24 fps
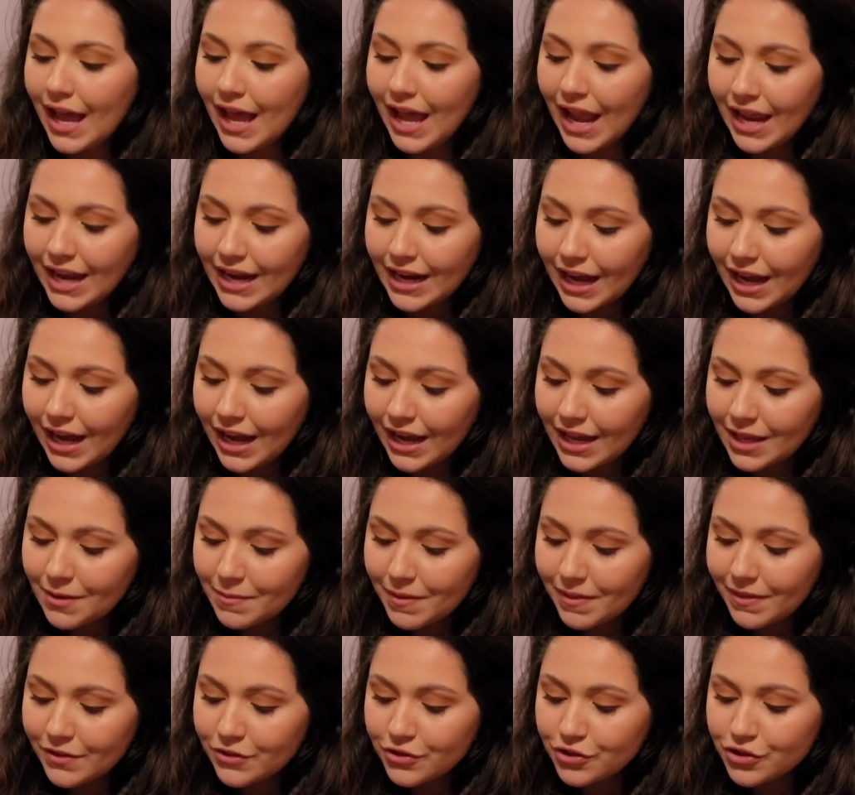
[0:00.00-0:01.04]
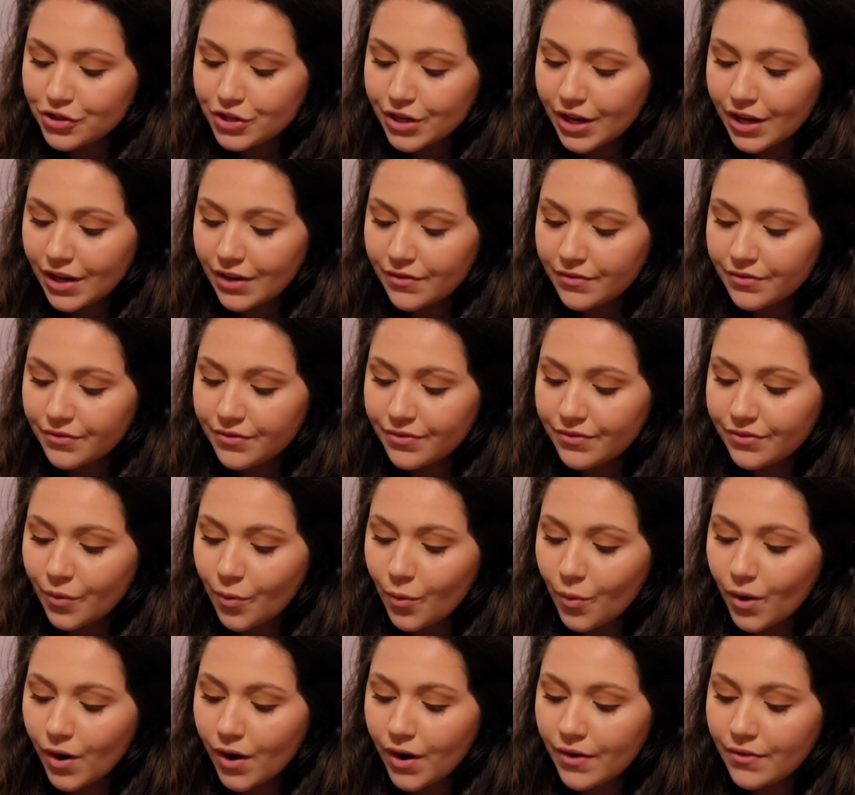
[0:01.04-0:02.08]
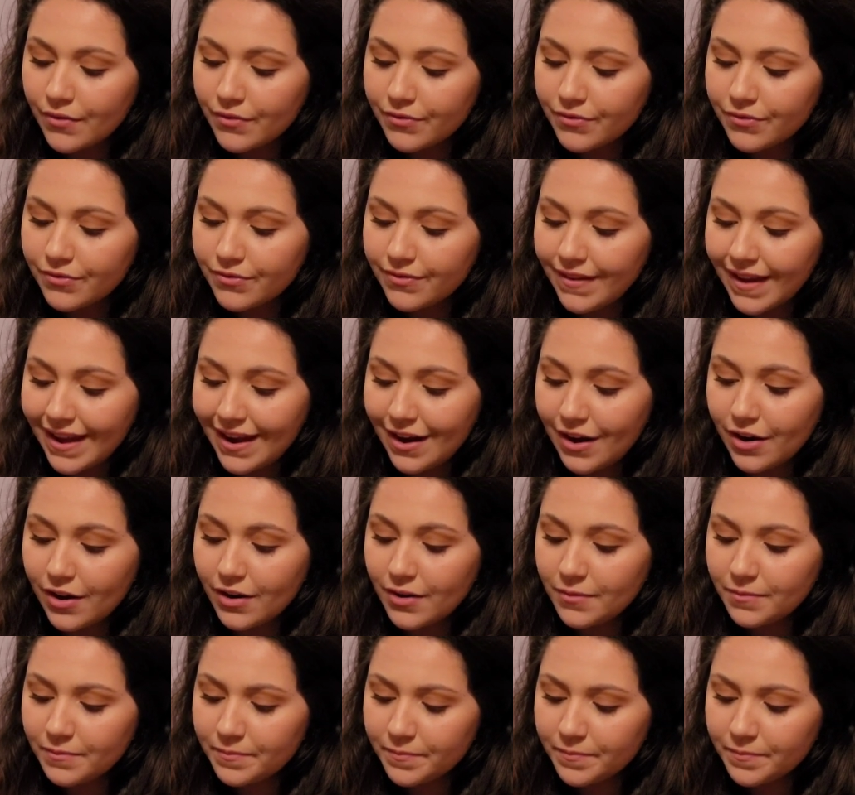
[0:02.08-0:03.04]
and I am in the shade 4 Fair.